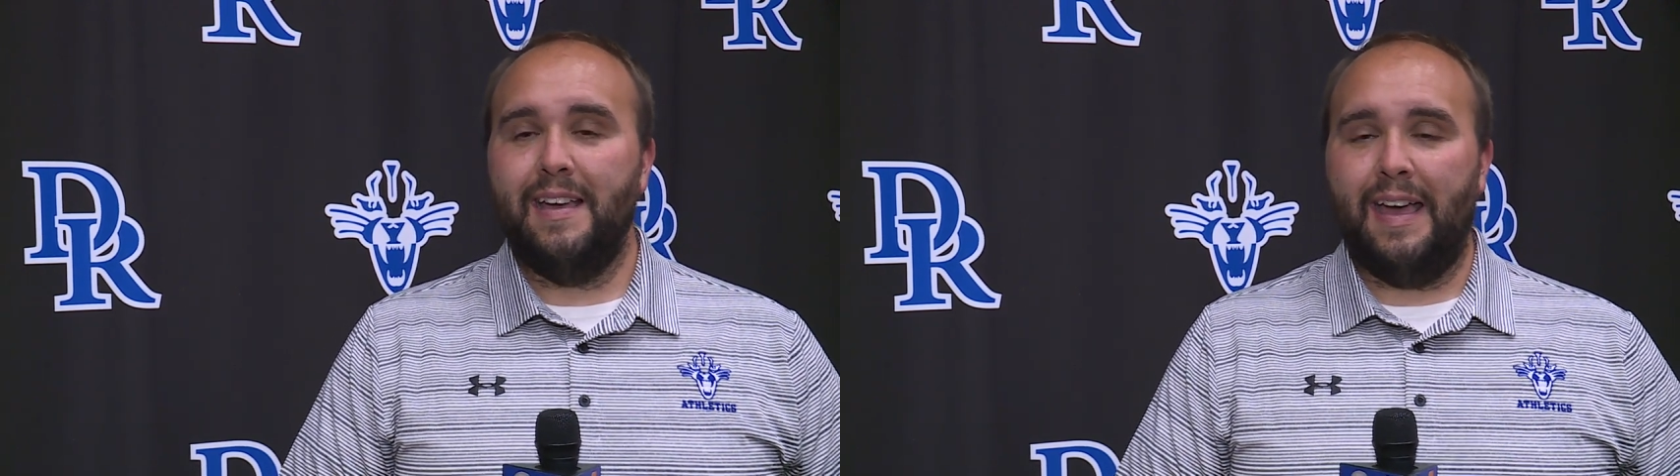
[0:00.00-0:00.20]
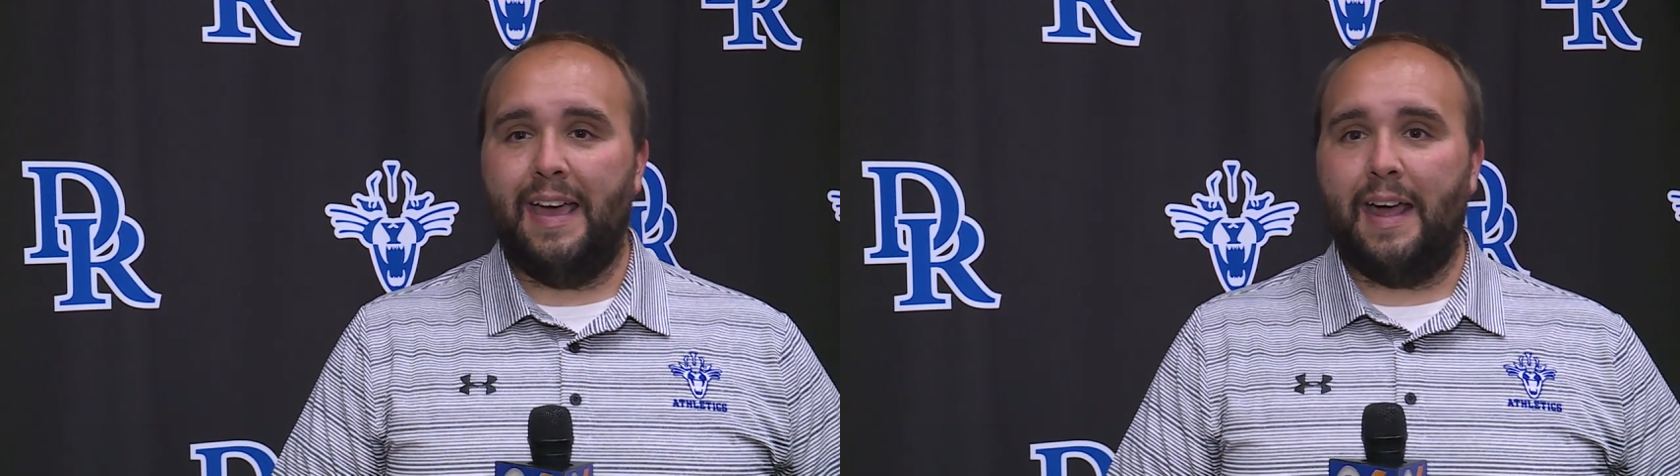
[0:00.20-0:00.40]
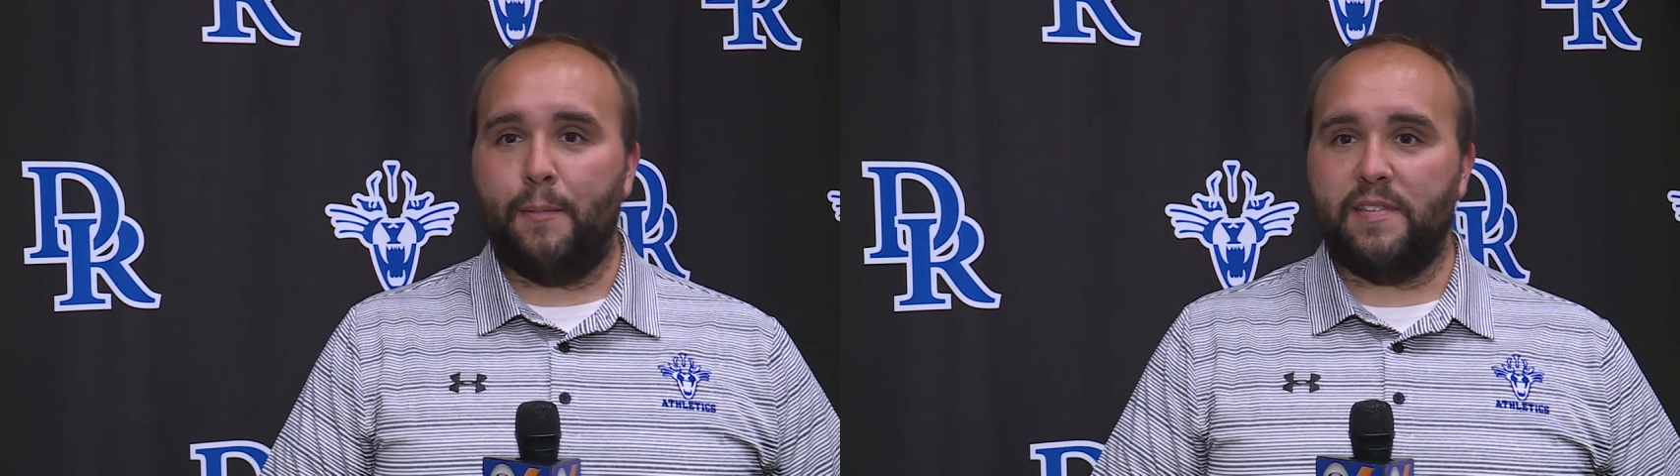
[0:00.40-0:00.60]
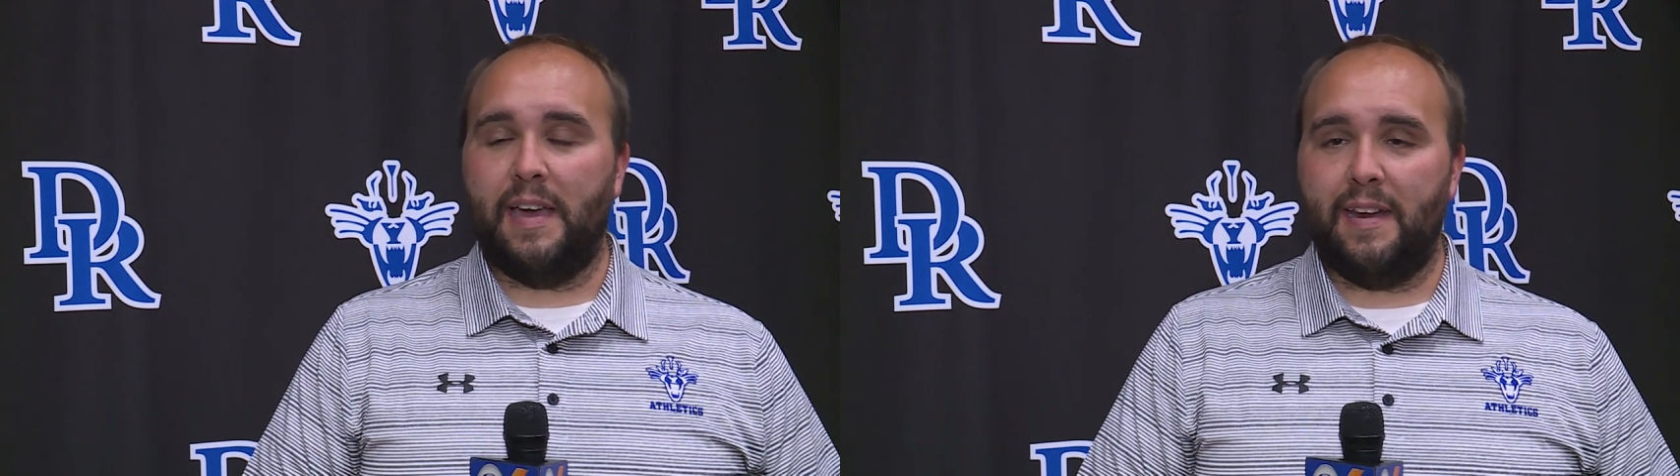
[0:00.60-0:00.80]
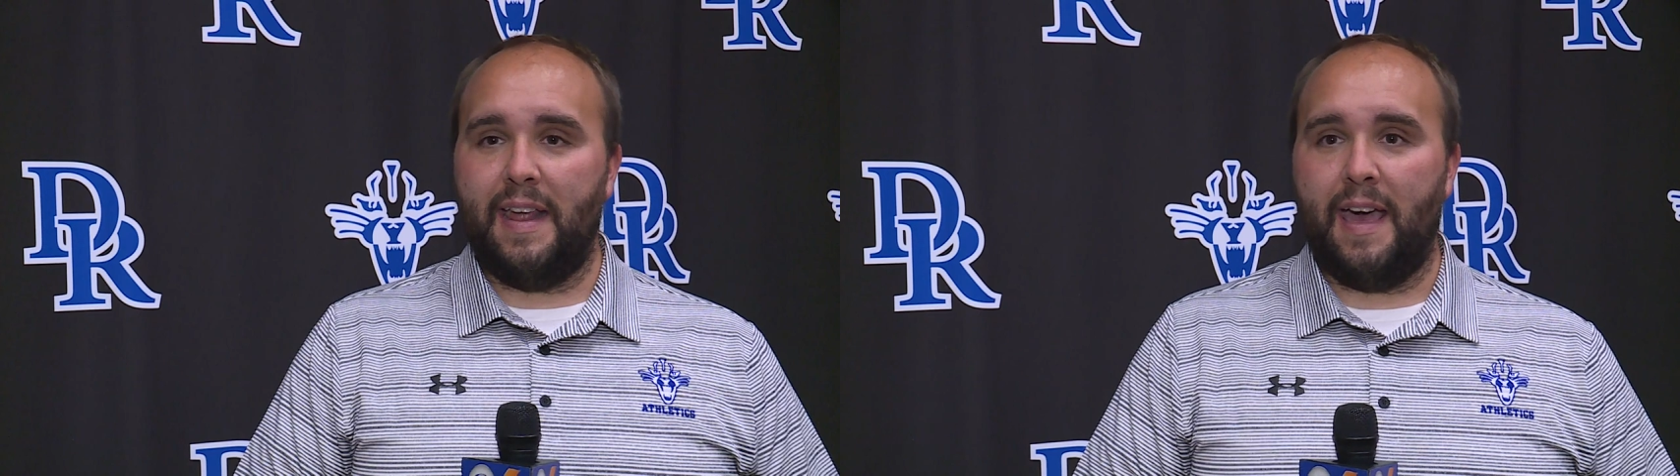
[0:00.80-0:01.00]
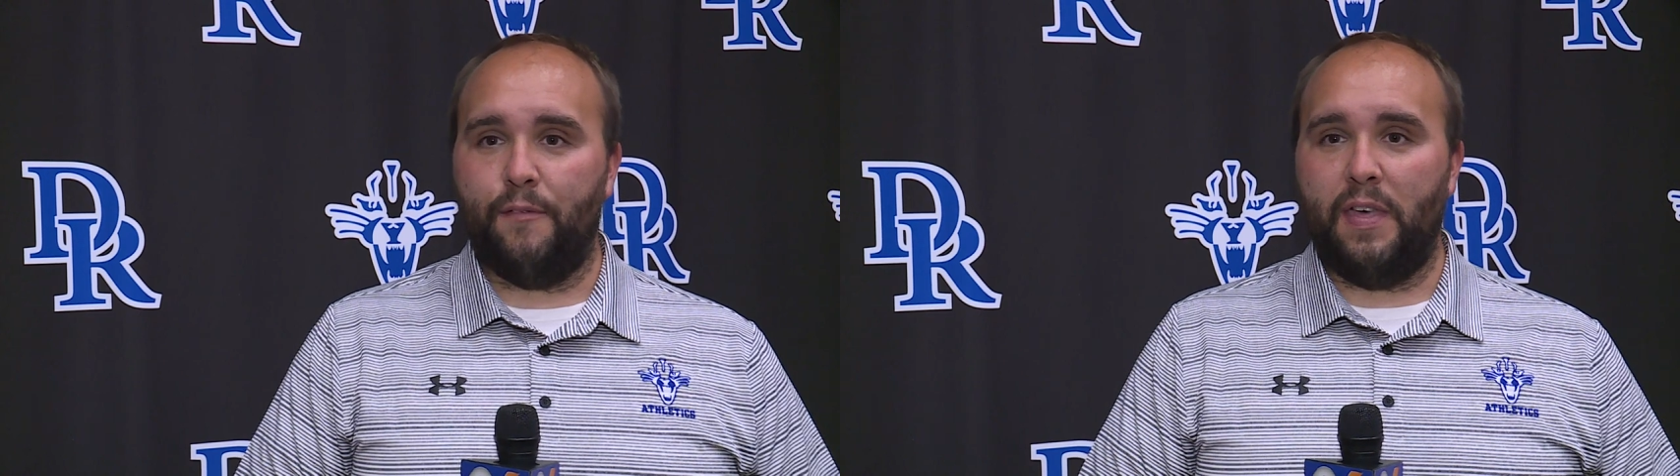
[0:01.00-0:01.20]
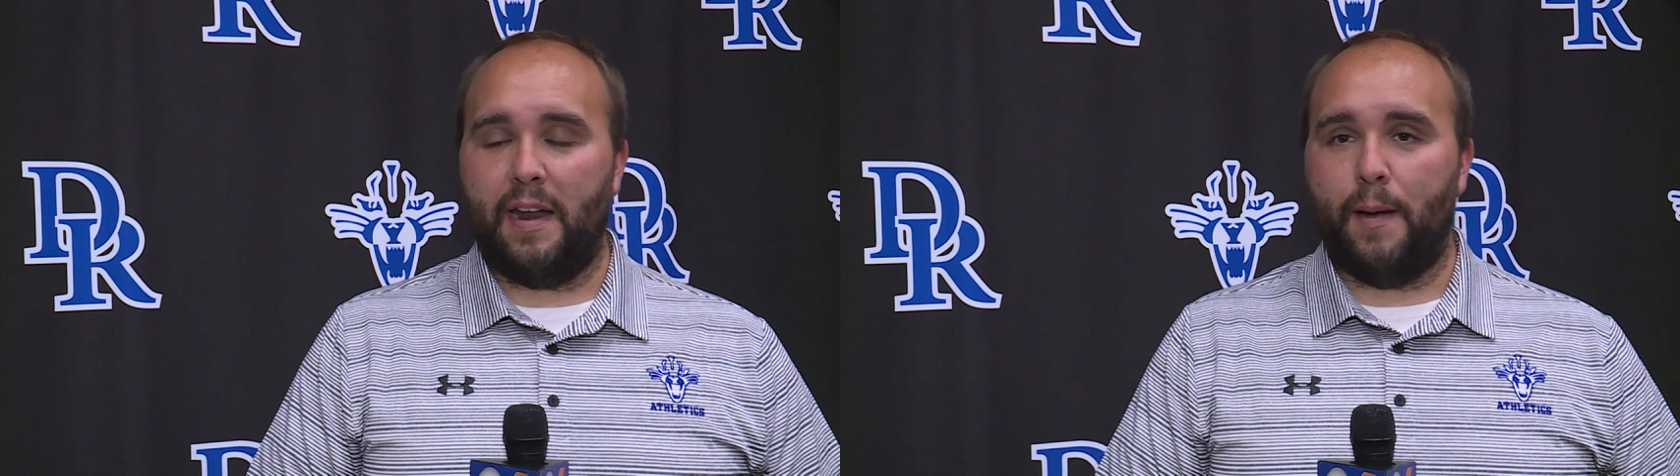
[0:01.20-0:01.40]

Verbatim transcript: And I'm excited to have that